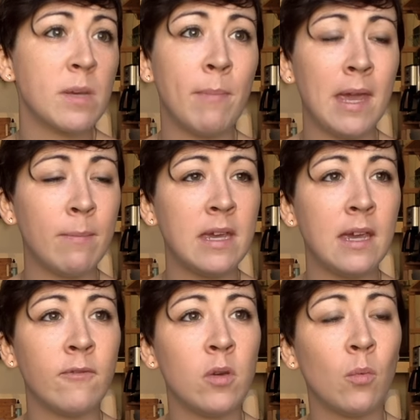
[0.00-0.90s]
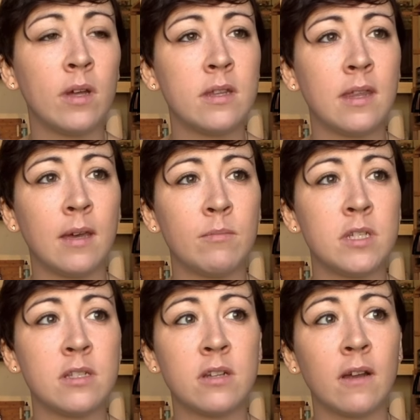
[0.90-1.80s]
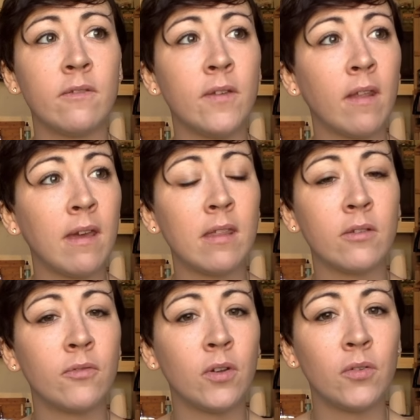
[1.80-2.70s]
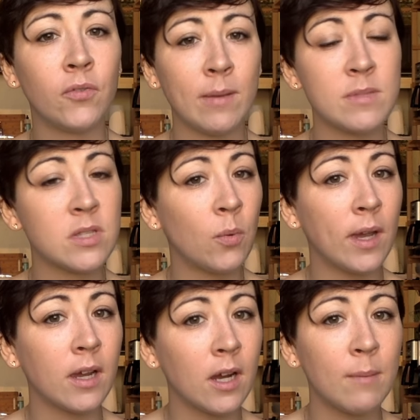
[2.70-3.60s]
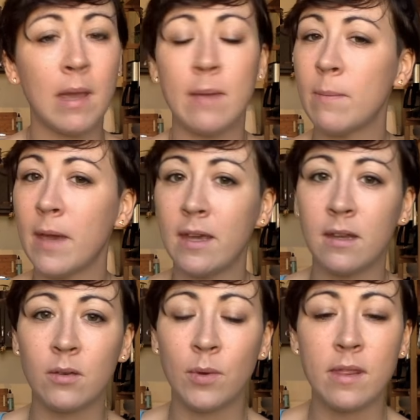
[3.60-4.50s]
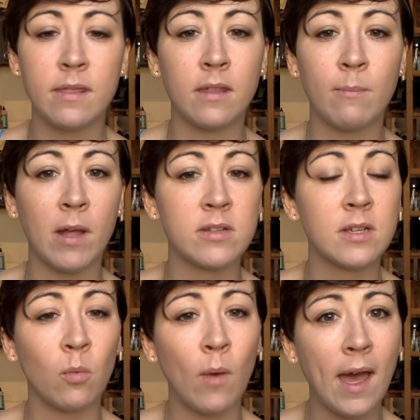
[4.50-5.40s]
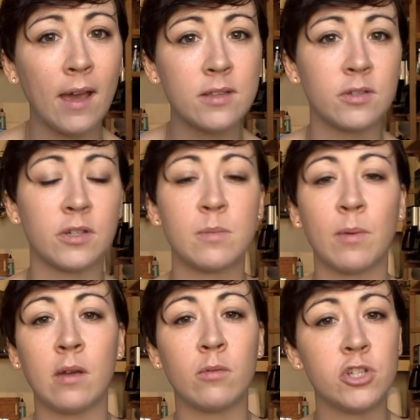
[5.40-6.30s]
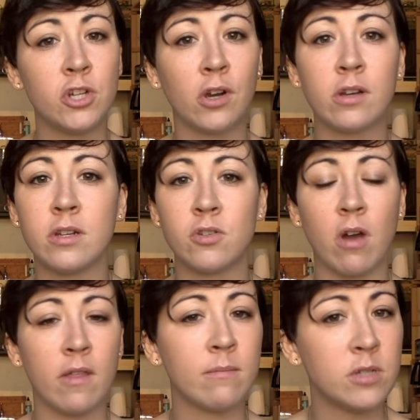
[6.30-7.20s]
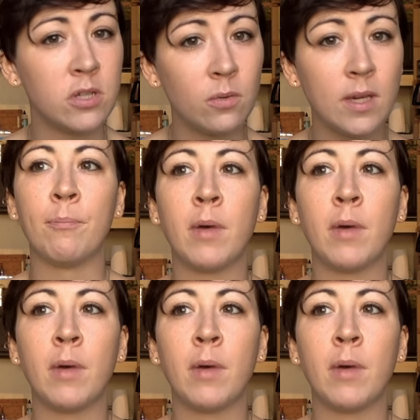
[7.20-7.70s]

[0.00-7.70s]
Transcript: Maybe if you want them to start filling the flow frames quicker, maybe paint it with the melted wax or spray it with sugar to draw them to it.